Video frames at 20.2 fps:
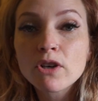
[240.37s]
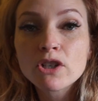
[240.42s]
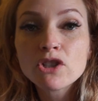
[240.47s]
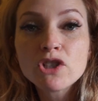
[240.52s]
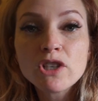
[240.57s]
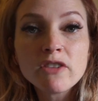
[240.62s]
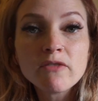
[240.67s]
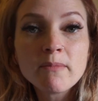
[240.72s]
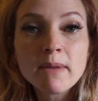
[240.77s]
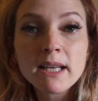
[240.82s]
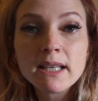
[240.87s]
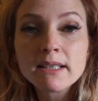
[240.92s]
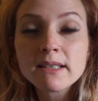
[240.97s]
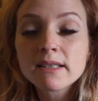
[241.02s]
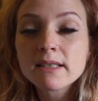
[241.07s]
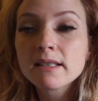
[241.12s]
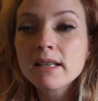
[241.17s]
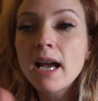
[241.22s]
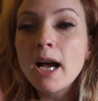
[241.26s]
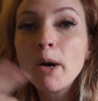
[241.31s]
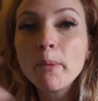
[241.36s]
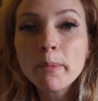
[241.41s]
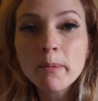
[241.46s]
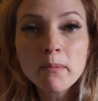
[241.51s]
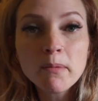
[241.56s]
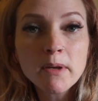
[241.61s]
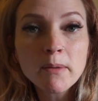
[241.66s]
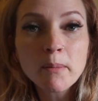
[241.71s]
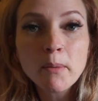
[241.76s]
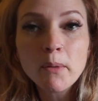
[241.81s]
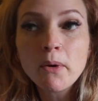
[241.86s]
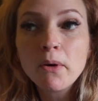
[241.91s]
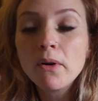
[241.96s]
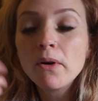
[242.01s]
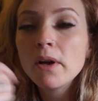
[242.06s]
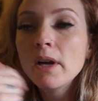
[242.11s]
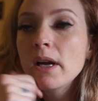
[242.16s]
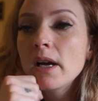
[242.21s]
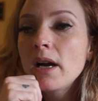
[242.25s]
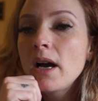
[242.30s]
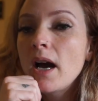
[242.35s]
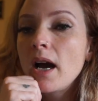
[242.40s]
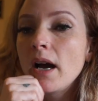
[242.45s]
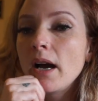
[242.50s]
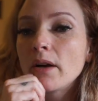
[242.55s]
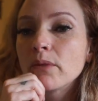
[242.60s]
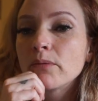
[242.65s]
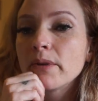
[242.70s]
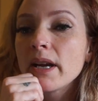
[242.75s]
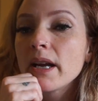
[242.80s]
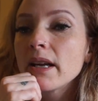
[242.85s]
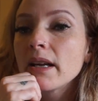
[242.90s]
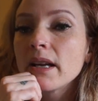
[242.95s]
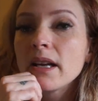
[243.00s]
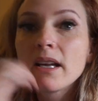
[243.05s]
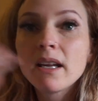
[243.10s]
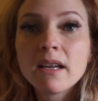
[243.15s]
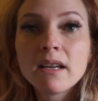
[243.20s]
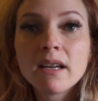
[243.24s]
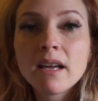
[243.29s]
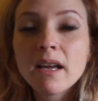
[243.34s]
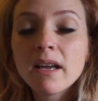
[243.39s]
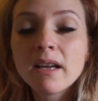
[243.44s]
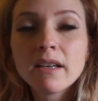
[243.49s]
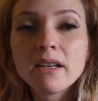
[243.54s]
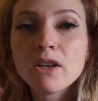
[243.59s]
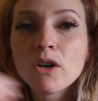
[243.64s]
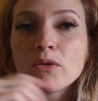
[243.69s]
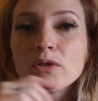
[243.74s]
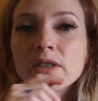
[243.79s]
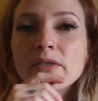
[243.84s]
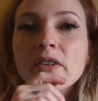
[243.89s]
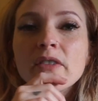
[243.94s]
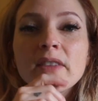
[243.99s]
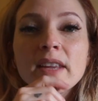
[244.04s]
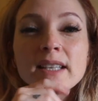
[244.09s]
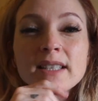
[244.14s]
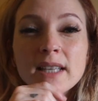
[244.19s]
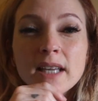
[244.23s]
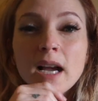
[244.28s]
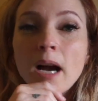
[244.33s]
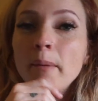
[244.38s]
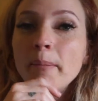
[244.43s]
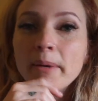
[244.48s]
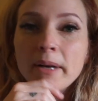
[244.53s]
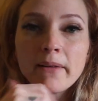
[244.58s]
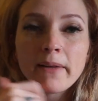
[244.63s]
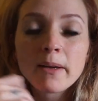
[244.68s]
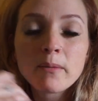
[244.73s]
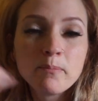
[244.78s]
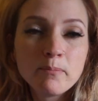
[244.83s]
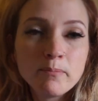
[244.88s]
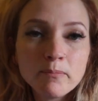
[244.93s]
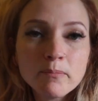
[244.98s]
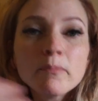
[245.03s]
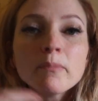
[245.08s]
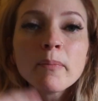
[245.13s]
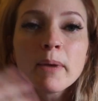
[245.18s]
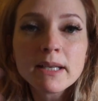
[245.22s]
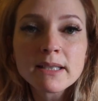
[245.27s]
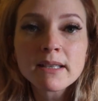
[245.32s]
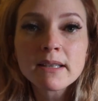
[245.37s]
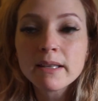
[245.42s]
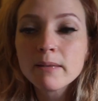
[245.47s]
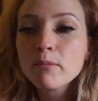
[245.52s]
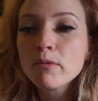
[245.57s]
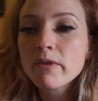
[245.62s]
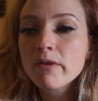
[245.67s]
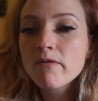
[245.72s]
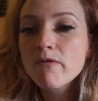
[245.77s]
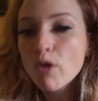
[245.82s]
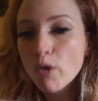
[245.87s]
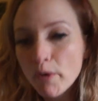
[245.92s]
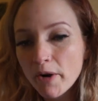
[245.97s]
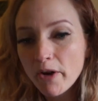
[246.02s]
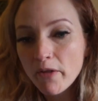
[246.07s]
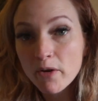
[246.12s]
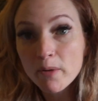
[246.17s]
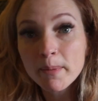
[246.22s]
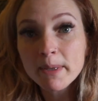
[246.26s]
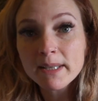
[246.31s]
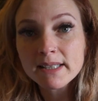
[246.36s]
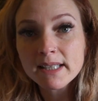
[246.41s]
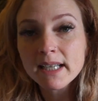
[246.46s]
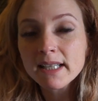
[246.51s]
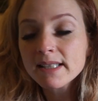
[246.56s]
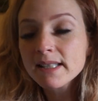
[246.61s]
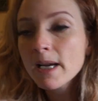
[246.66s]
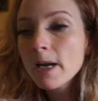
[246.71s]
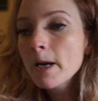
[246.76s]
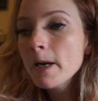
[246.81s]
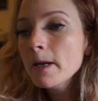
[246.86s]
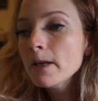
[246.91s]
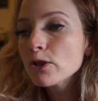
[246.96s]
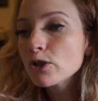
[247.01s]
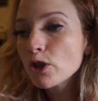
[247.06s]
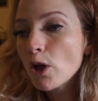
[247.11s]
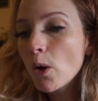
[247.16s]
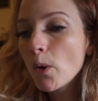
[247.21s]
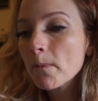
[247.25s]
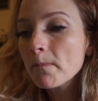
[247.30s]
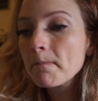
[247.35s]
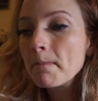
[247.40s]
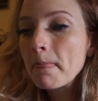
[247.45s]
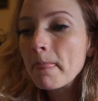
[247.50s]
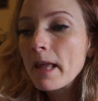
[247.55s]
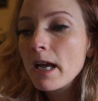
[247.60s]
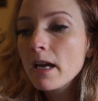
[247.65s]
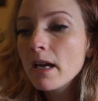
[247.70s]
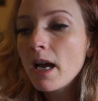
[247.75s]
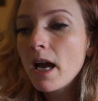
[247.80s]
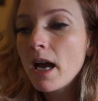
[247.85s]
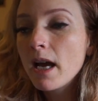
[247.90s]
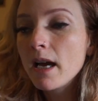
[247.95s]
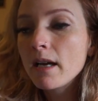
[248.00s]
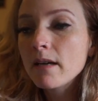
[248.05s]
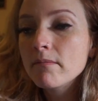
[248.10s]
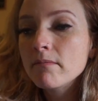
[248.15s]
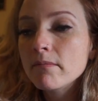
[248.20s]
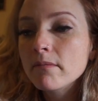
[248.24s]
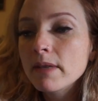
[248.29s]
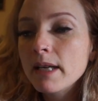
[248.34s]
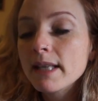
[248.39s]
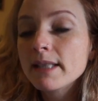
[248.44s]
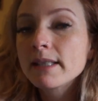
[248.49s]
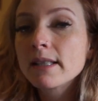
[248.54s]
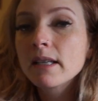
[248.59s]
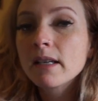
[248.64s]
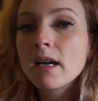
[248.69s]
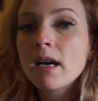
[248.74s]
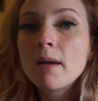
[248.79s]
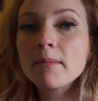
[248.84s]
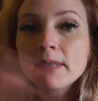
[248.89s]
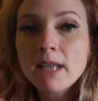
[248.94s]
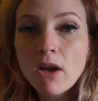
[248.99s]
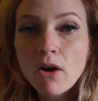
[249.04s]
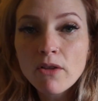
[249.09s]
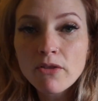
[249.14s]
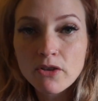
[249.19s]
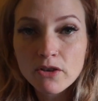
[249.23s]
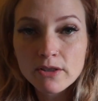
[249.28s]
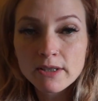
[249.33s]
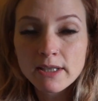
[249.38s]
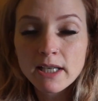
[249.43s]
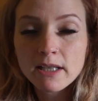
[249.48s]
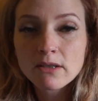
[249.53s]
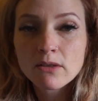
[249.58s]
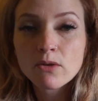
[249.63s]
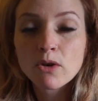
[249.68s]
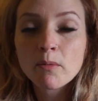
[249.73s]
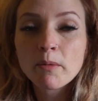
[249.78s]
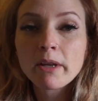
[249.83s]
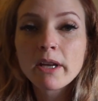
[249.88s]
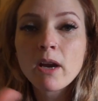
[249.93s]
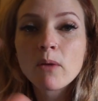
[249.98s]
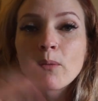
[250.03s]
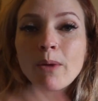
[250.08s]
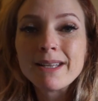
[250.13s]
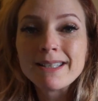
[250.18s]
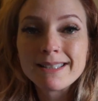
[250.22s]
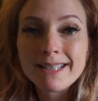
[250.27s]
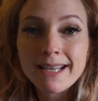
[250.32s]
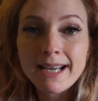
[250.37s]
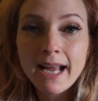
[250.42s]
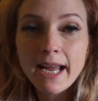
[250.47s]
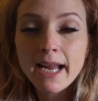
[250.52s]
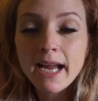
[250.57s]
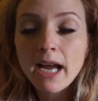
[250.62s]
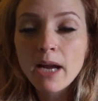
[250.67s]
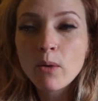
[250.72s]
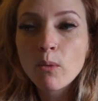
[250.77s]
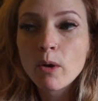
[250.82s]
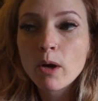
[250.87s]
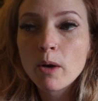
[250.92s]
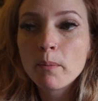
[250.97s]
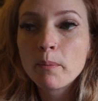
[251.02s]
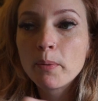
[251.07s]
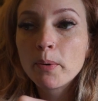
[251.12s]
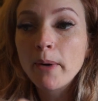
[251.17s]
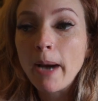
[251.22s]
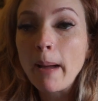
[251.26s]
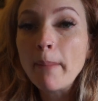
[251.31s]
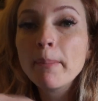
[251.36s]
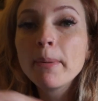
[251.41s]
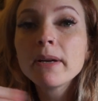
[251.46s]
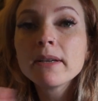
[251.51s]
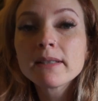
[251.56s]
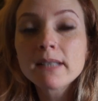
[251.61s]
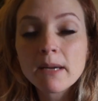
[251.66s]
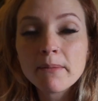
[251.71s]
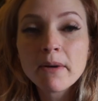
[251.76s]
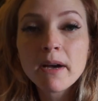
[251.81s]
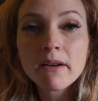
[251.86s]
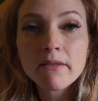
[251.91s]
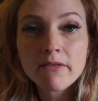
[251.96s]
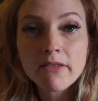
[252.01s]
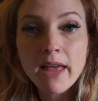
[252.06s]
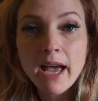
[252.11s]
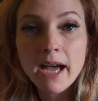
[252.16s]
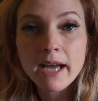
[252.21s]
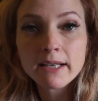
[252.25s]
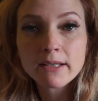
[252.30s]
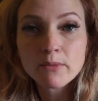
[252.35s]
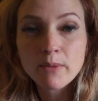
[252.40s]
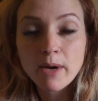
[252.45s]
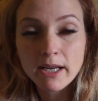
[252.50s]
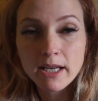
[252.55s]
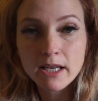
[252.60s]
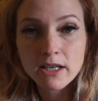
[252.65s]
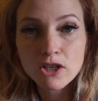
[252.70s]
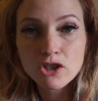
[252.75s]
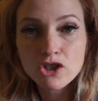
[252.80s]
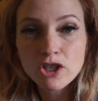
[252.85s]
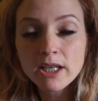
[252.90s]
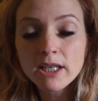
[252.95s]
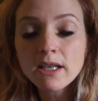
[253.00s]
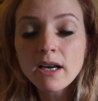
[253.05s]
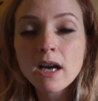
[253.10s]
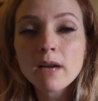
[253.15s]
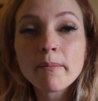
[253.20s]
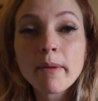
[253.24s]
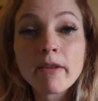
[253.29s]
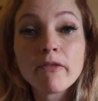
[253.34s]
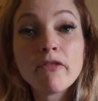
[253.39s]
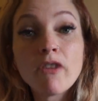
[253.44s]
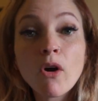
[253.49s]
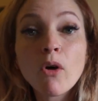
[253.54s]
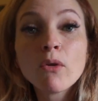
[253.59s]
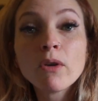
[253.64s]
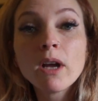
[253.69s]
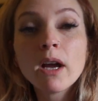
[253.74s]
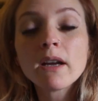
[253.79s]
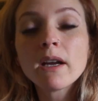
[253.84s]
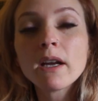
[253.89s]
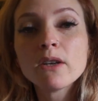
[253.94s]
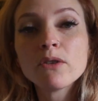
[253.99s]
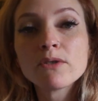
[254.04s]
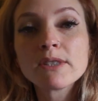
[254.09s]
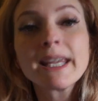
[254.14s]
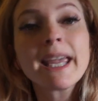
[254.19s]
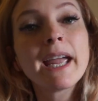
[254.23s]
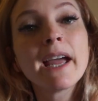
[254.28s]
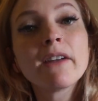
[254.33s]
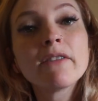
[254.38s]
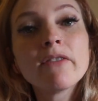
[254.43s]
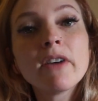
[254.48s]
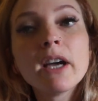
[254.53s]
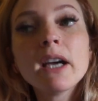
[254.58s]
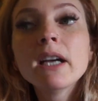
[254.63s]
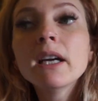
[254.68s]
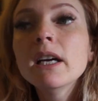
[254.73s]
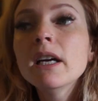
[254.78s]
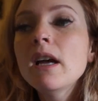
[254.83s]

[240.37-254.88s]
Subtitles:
achievements, helping people, ranking, you know, different things in the company, like basically moving forward in their business. So it comes out on Thursday, so normally on Wednesday night I will prep some of that recognition on my phone. I use Canva,